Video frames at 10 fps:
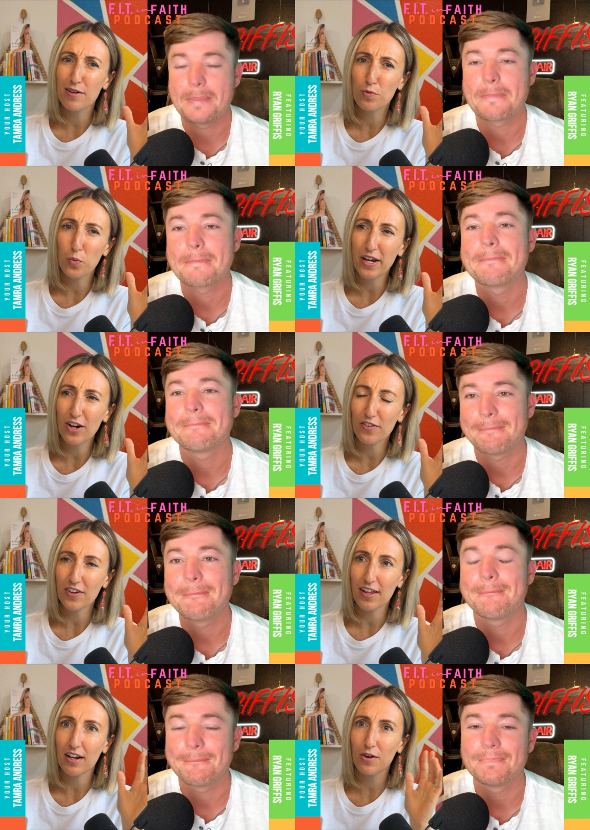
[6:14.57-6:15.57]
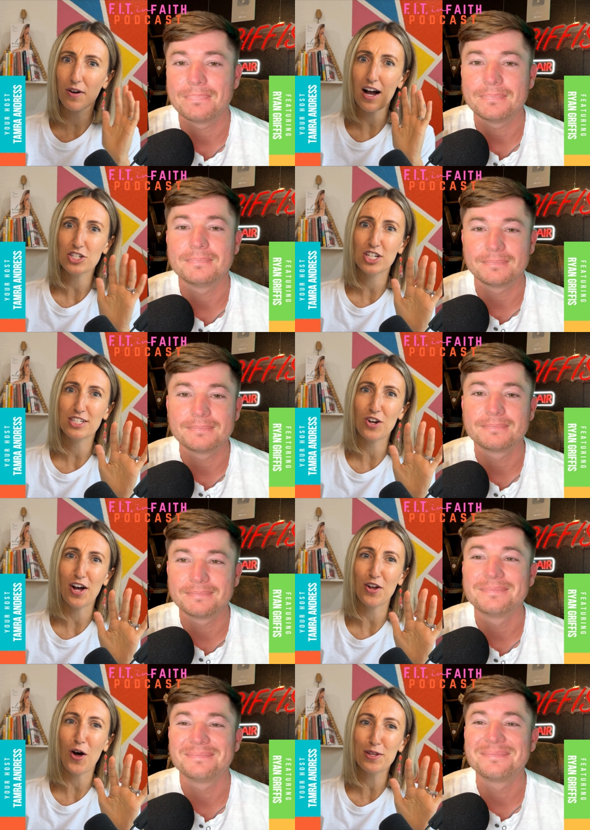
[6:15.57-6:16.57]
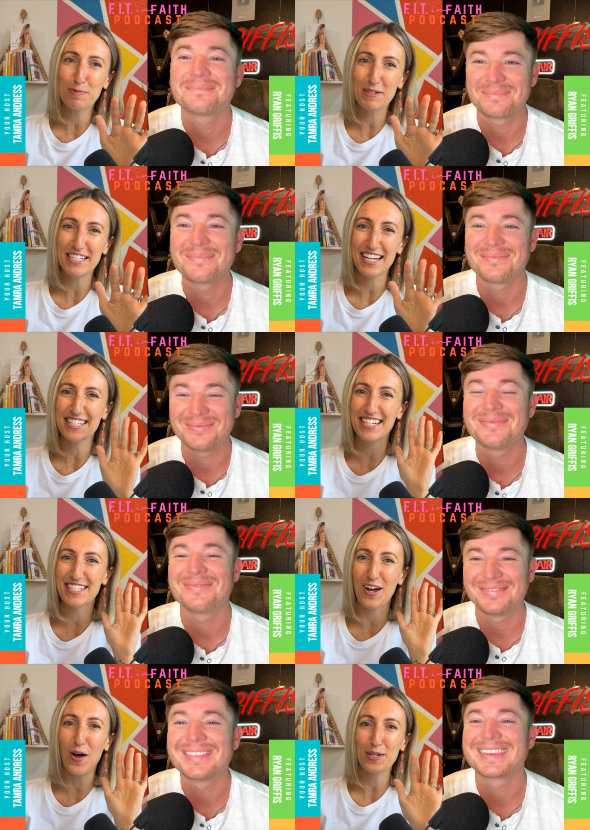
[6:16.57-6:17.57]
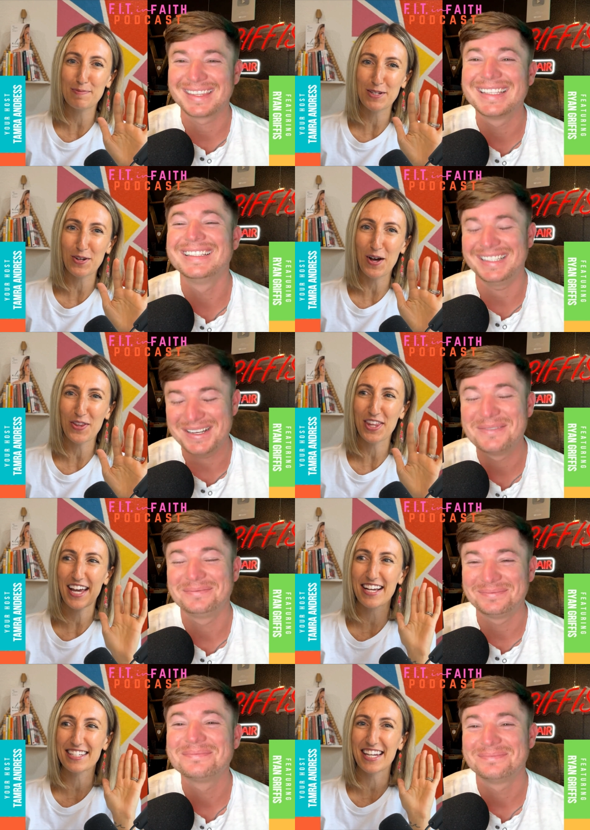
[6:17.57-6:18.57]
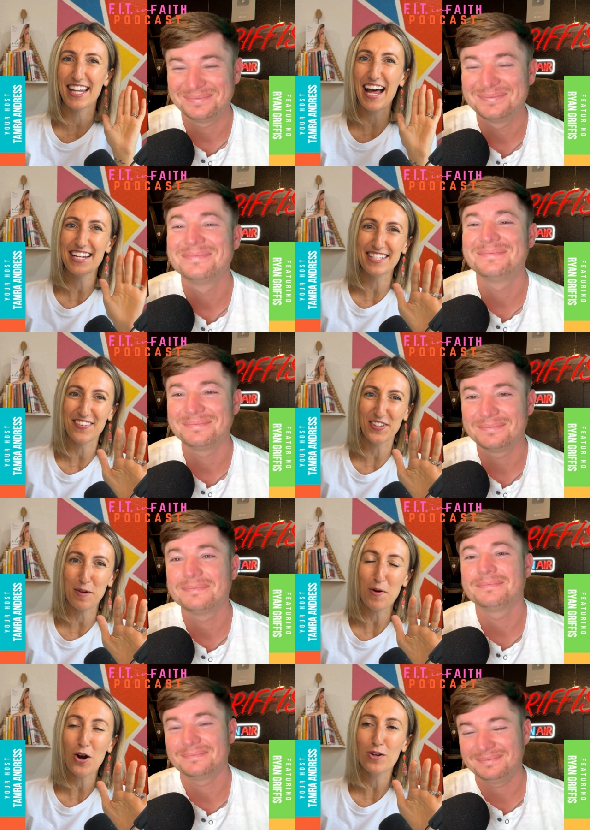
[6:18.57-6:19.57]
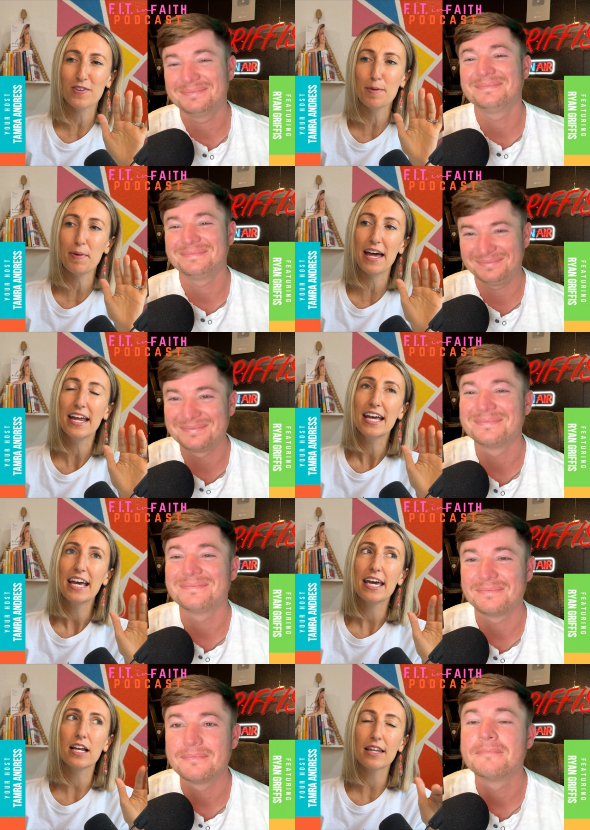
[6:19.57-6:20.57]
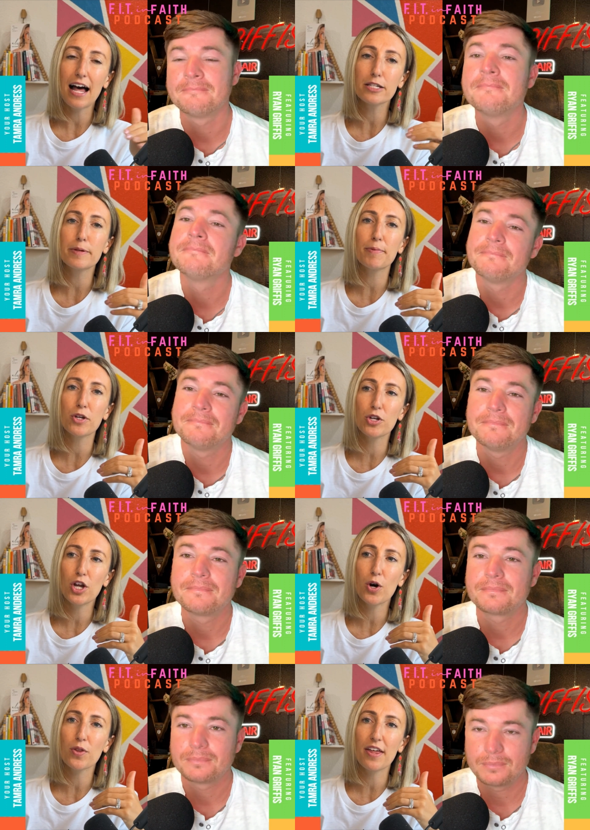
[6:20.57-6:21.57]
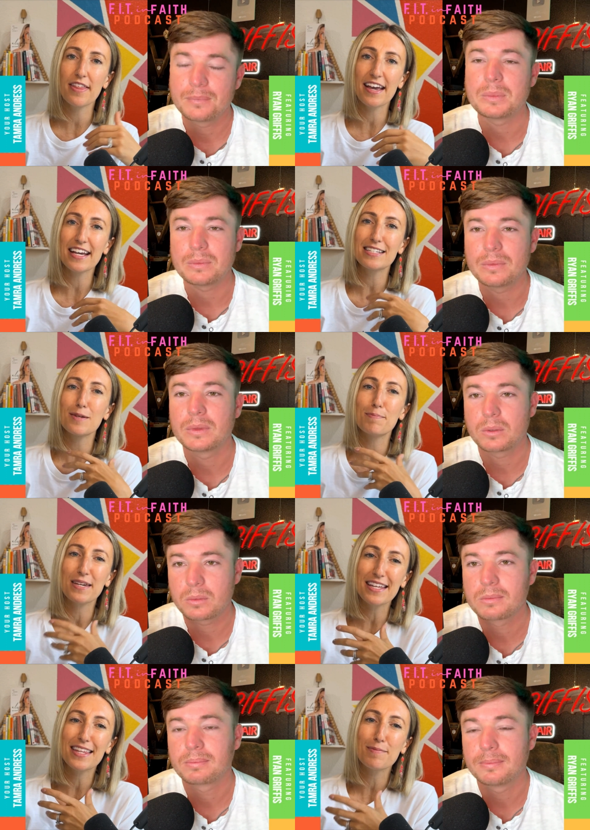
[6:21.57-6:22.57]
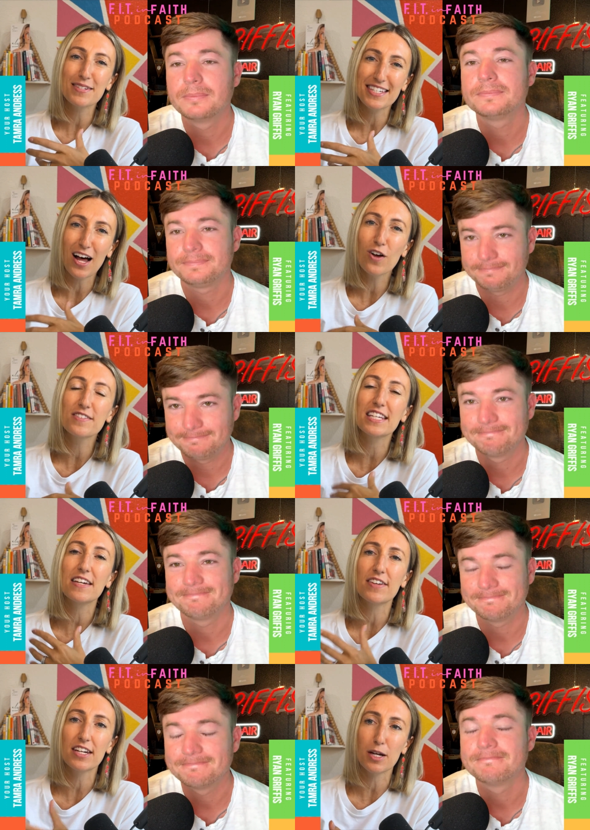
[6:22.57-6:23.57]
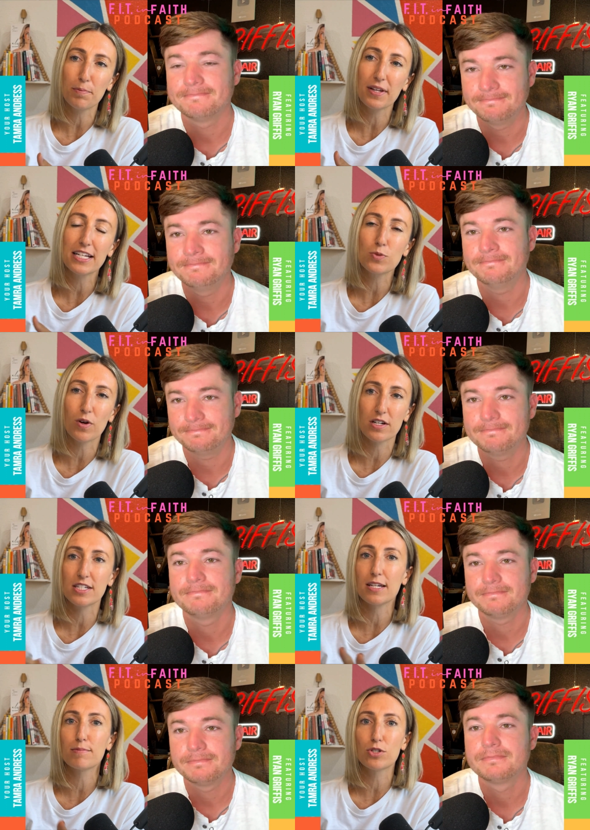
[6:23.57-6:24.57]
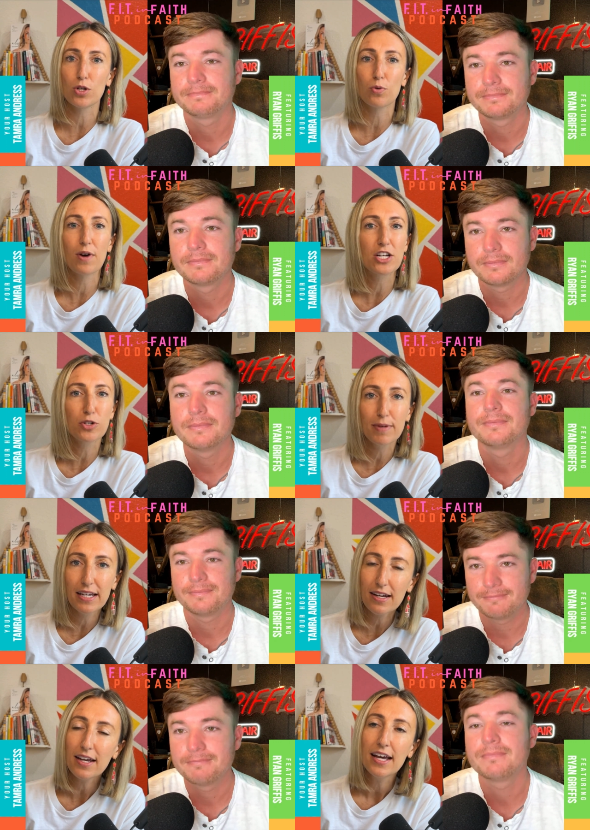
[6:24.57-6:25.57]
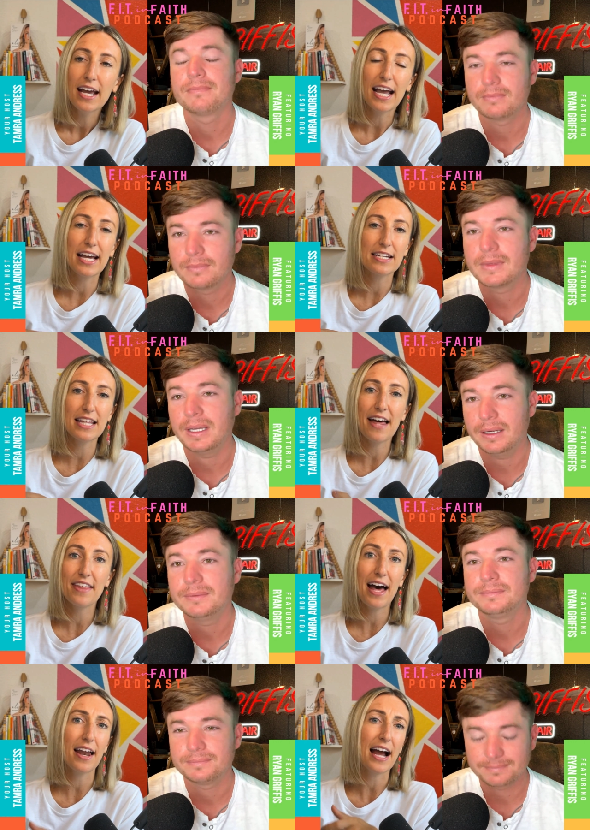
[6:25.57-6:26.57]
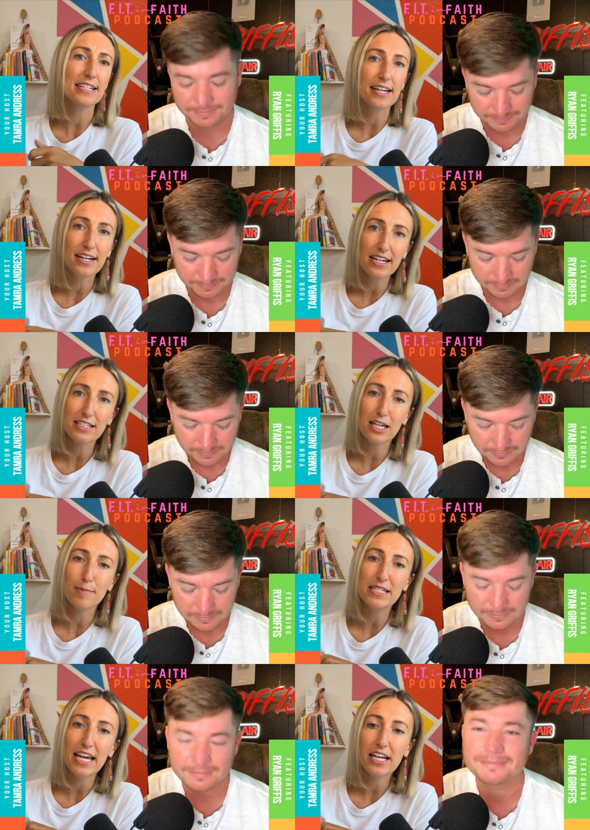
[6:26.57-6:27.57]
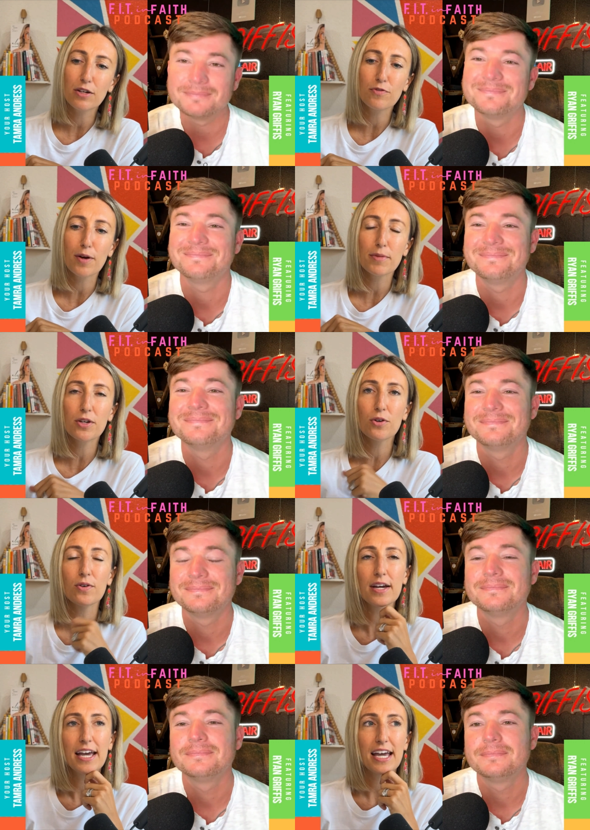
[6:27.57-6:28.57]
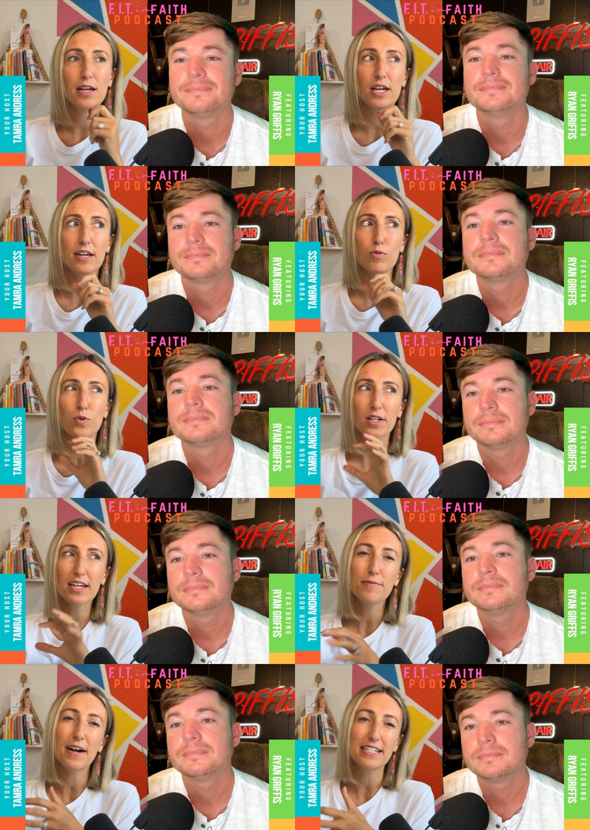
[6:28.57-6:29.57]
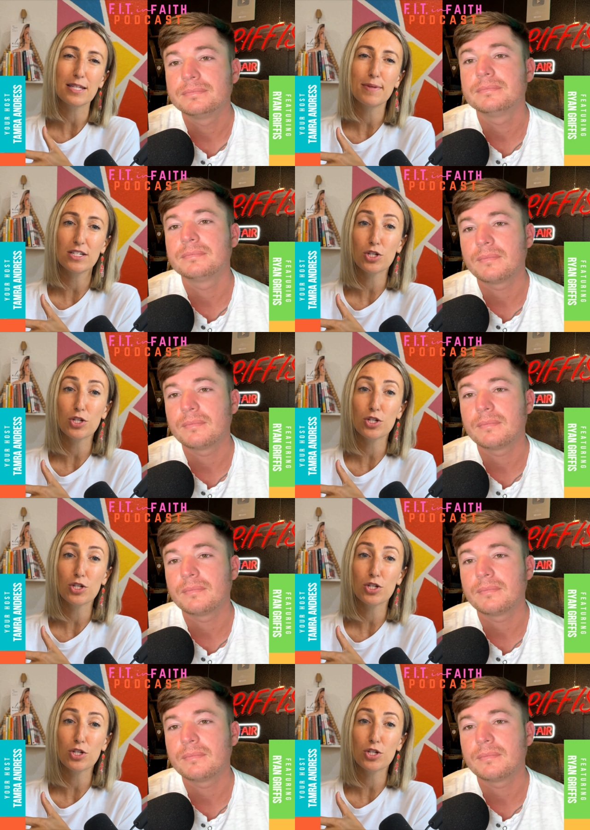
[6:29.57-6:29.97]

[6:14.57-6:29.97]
Speaker 1: kind of weird. They're like, oh gosh, he's got all this PTSD, he's got all these mental health things, and that is definitely a part of it. But it allows people to know that they get to be themselves, even in a place where it seems so regimen and that yeah. that identity is going to be taken from you. It, it really invites them